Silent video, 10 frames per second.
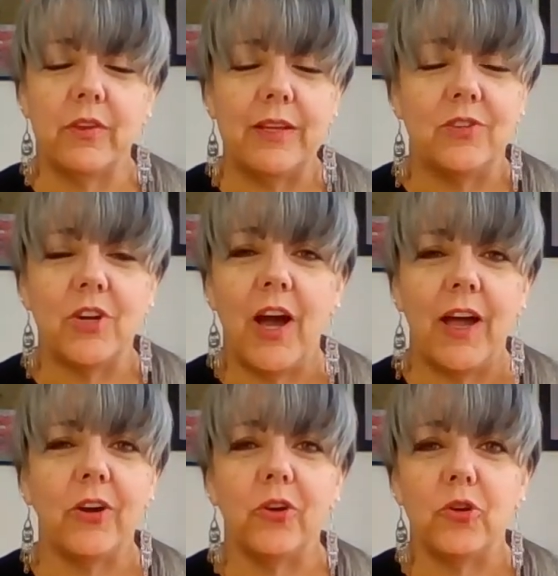
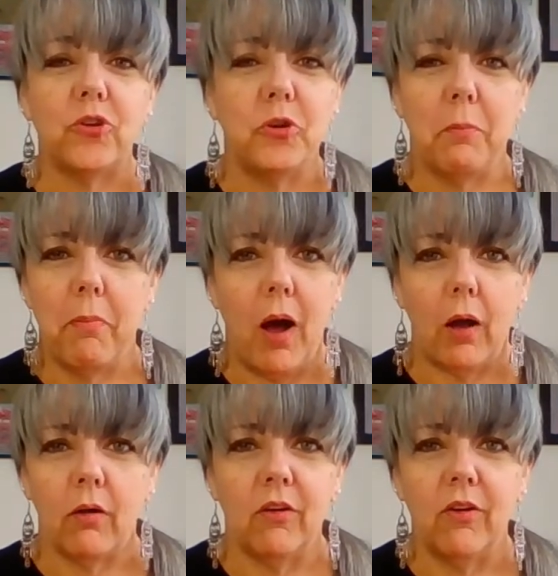entire
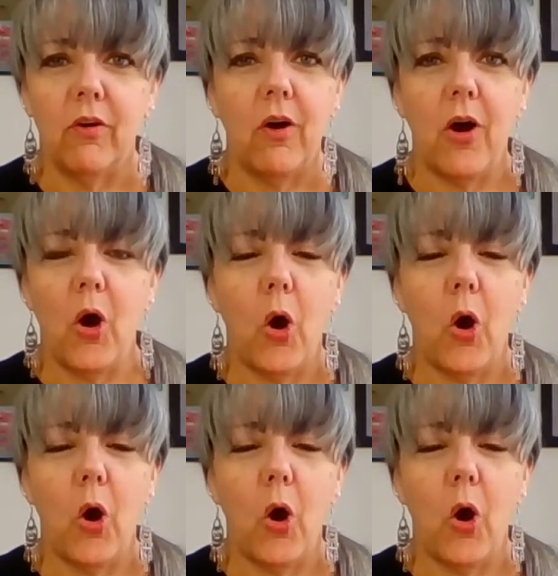debacle.